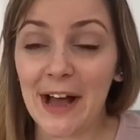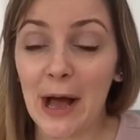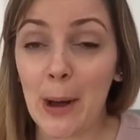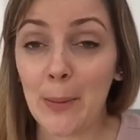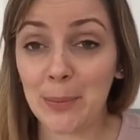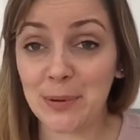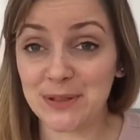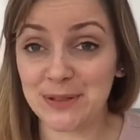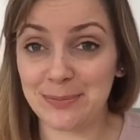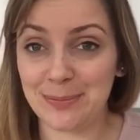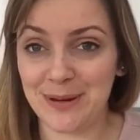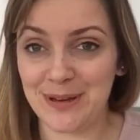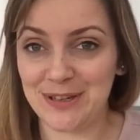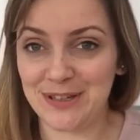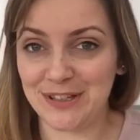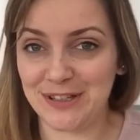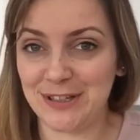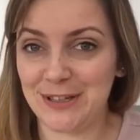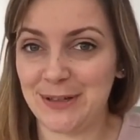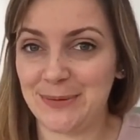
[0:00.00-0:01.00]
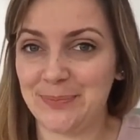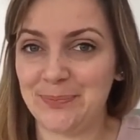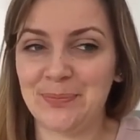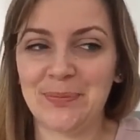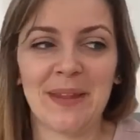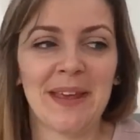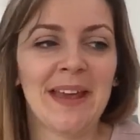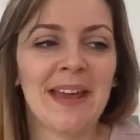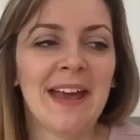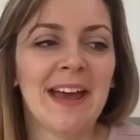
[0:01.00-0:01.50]
I'll put some pictures in
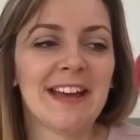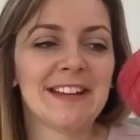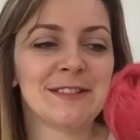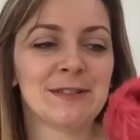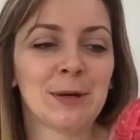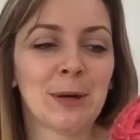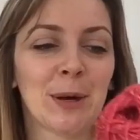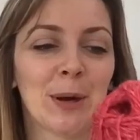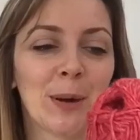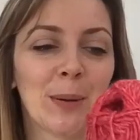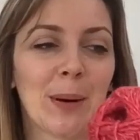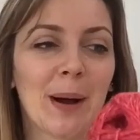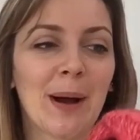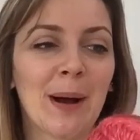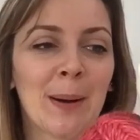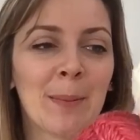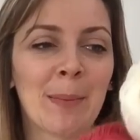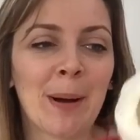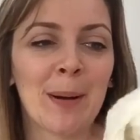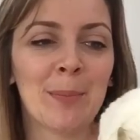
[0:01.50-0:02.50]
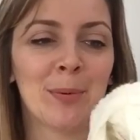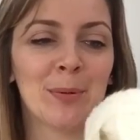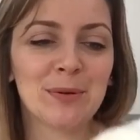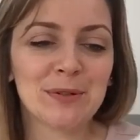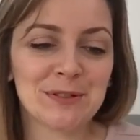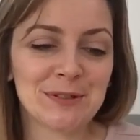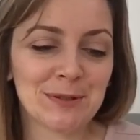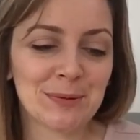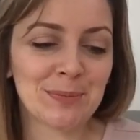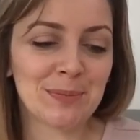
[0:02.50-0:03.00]
so um, I
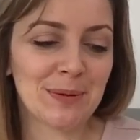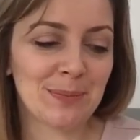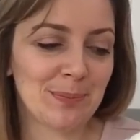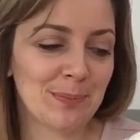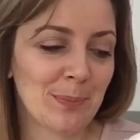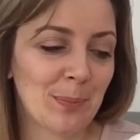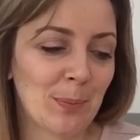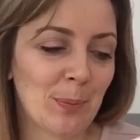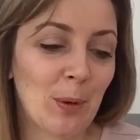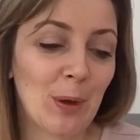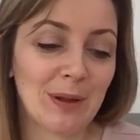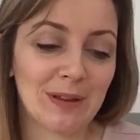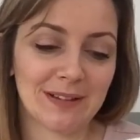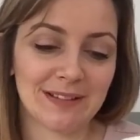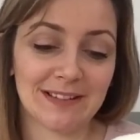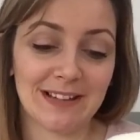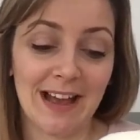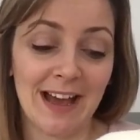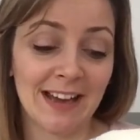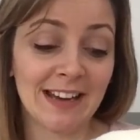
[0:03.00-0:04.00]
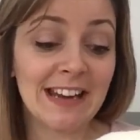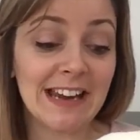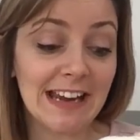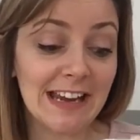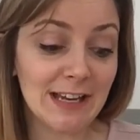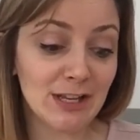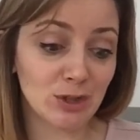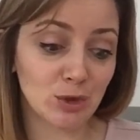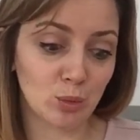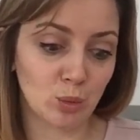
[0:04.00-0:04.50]
bought some wool and
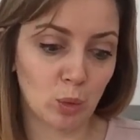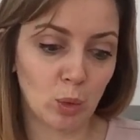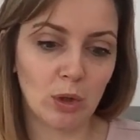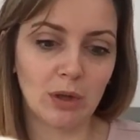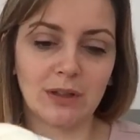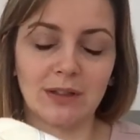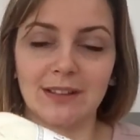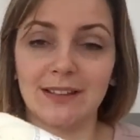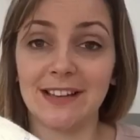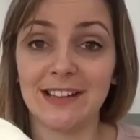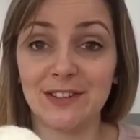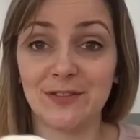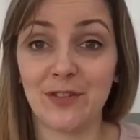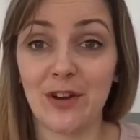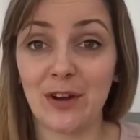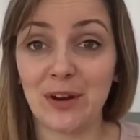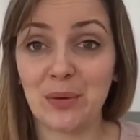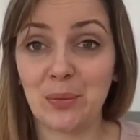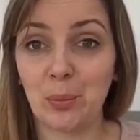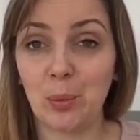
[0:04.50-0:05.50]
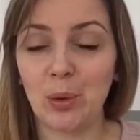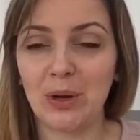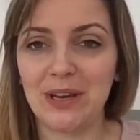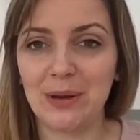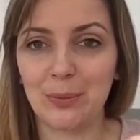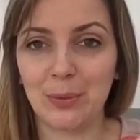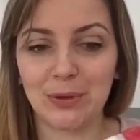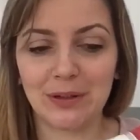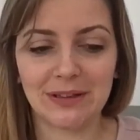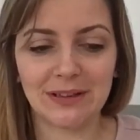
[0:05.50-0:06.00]
it is wool. It's very
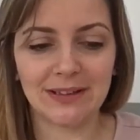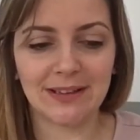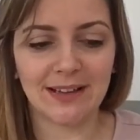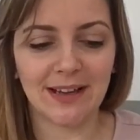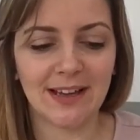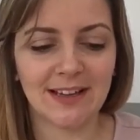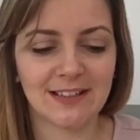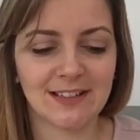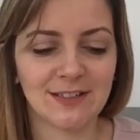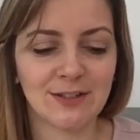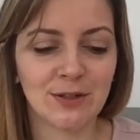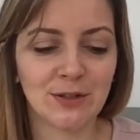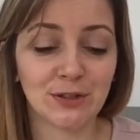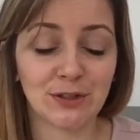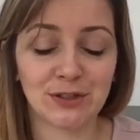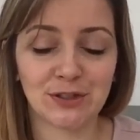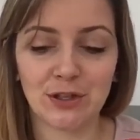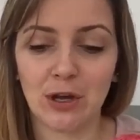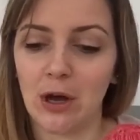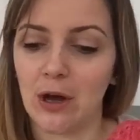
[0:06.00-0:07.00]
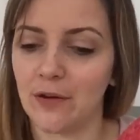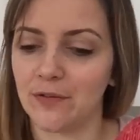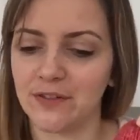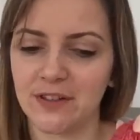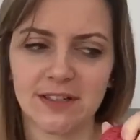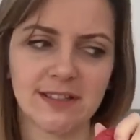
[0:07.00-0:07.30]
woolly wool. It's not soft.